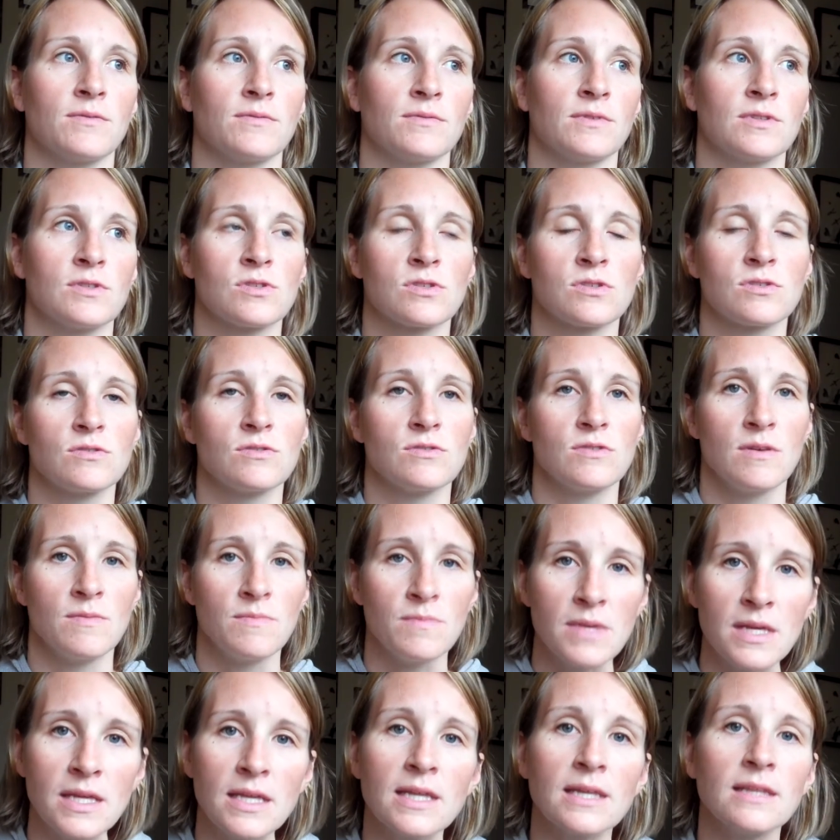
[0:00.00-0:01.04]
let's
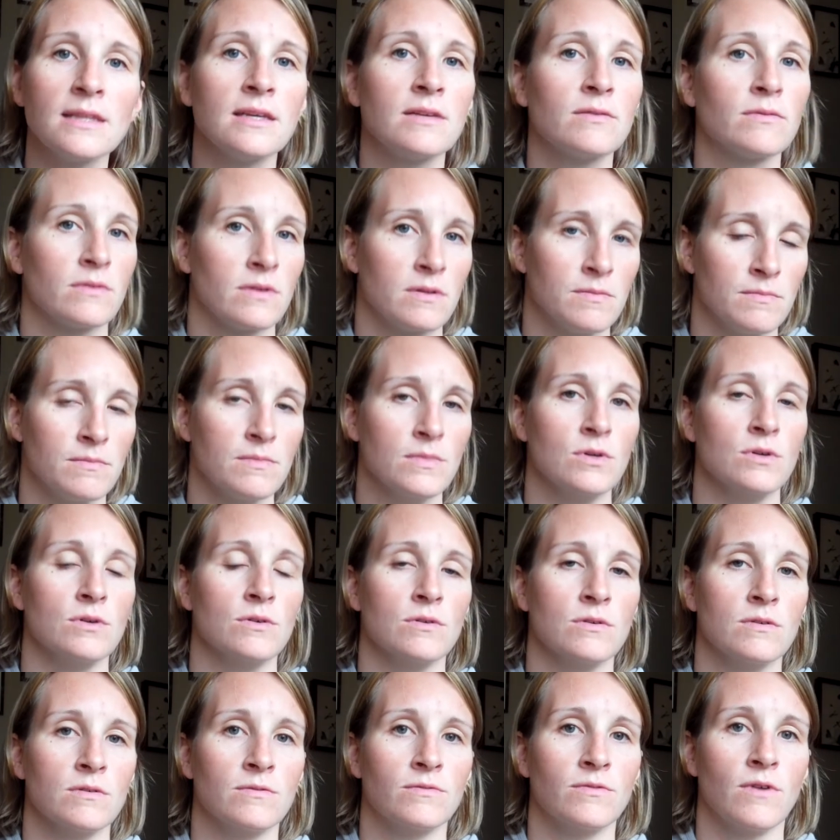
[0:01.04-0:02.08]
immediately
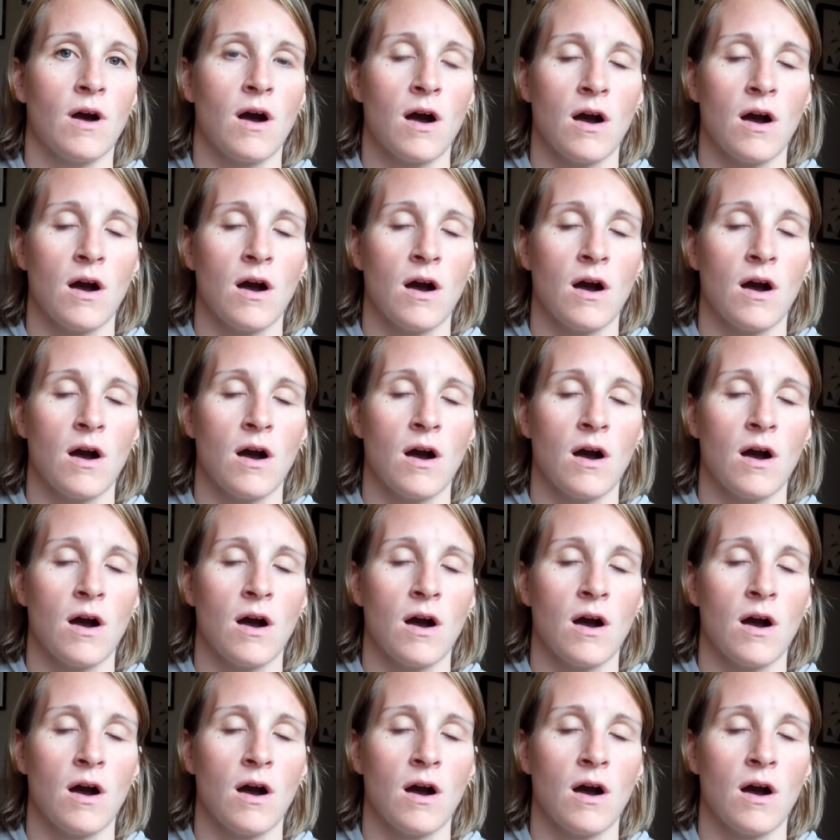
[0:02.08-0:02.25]
remove